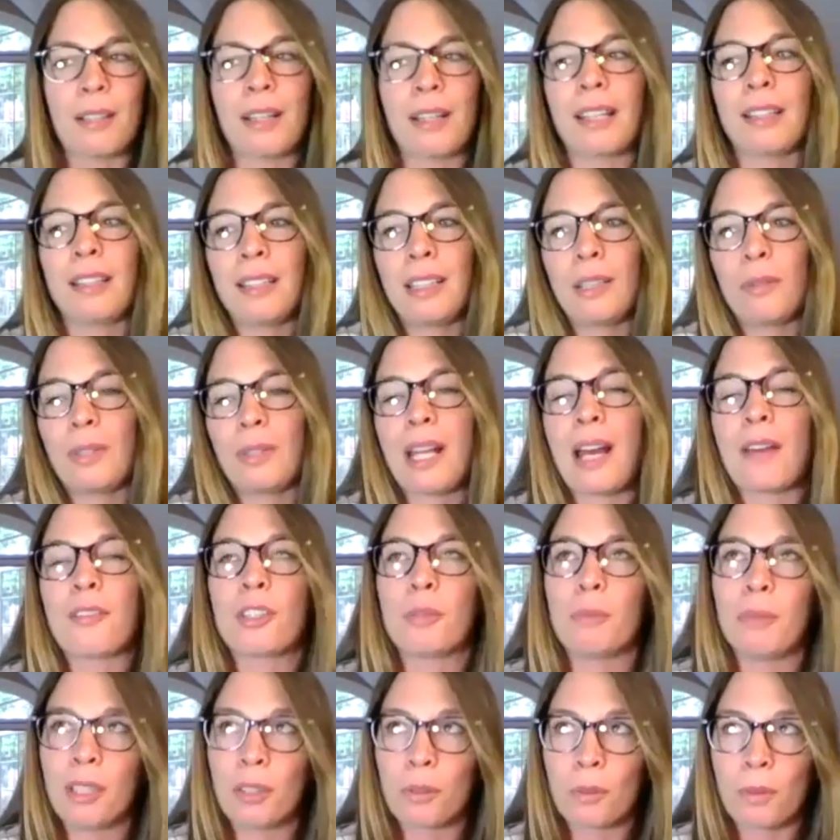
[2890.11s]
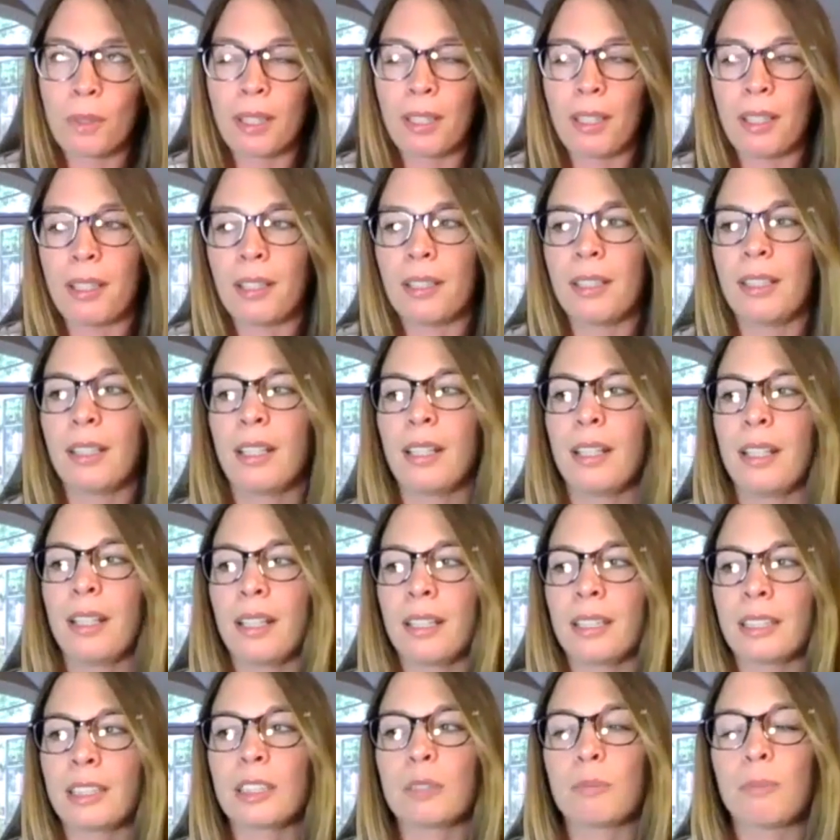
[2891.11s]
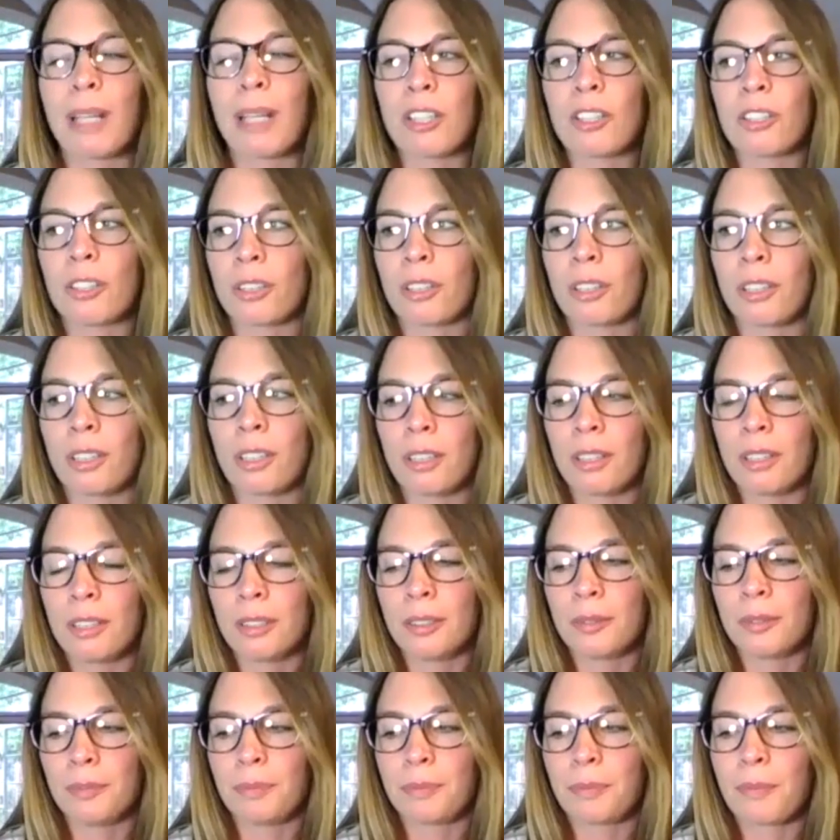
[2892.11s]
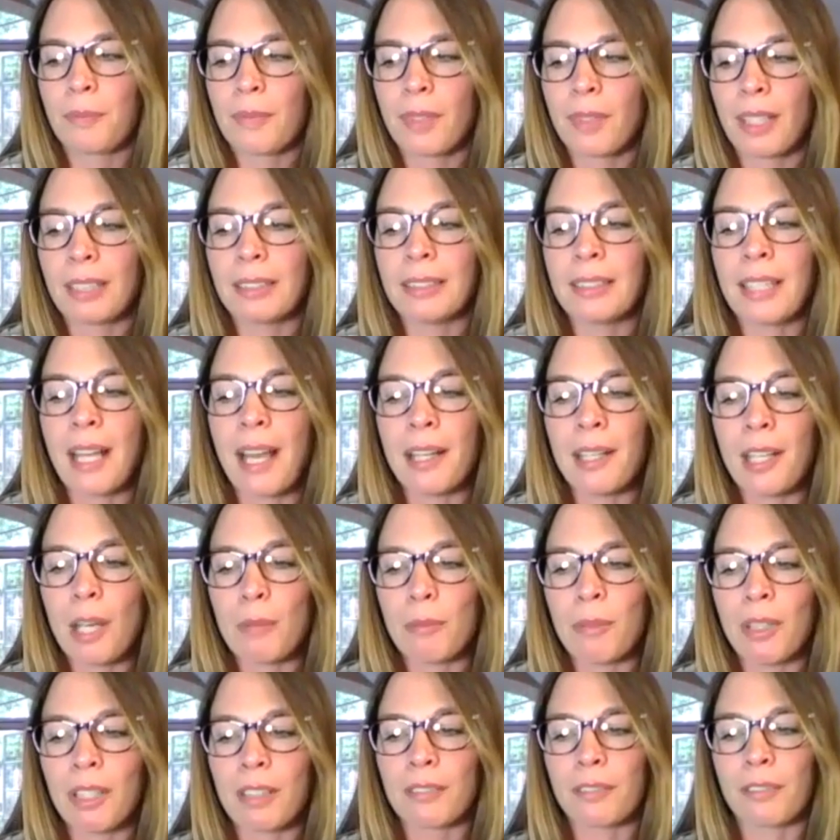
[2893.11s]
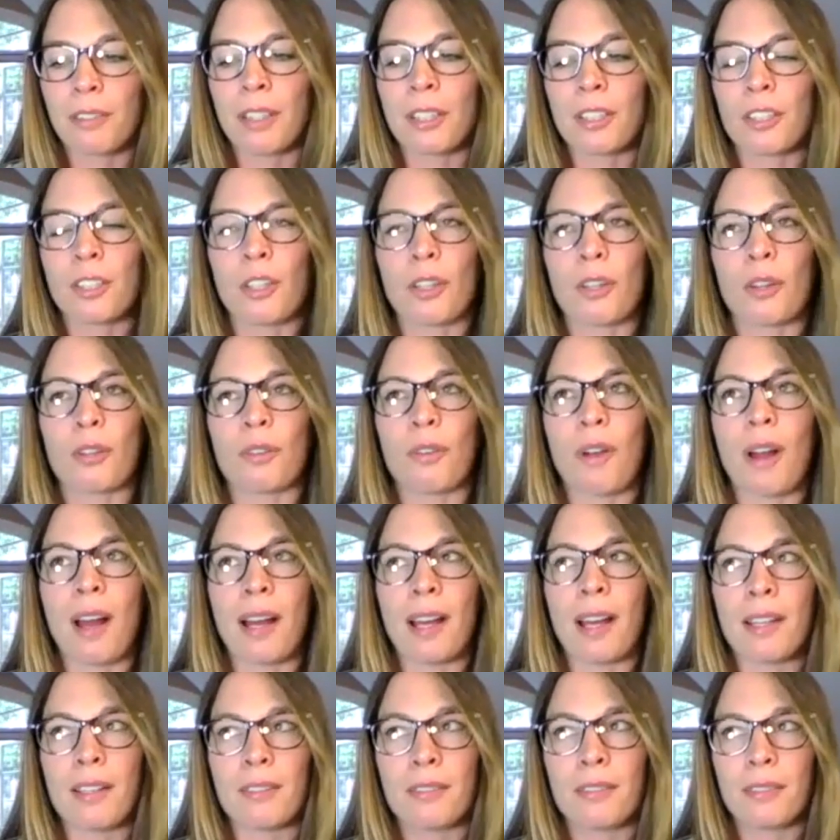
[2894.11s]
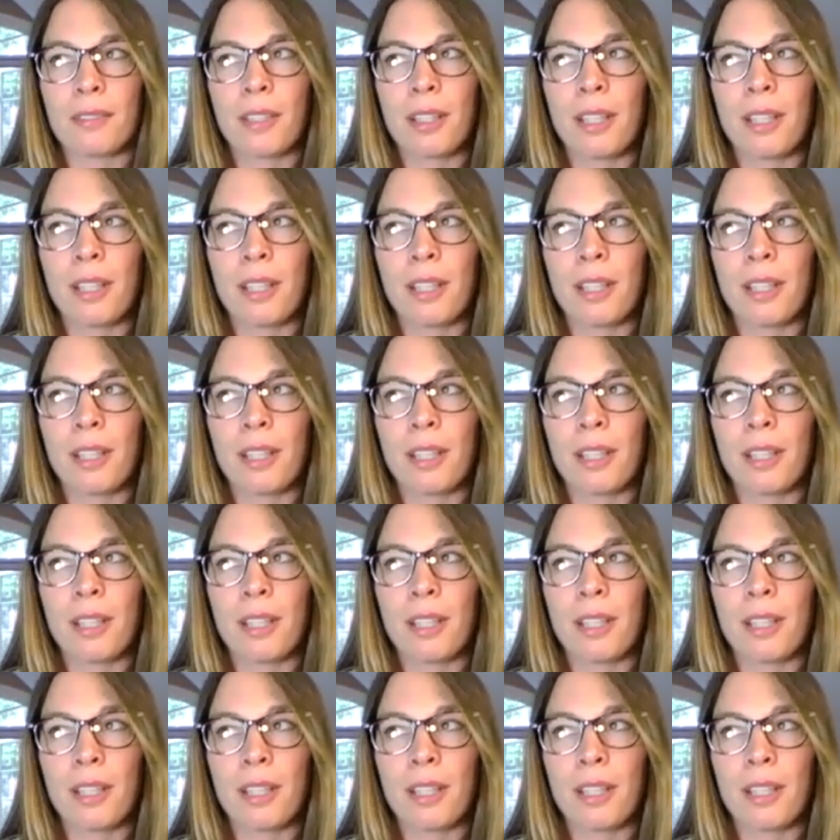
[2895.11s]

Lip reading: I think it would have to be a really special dynamic for it to thrive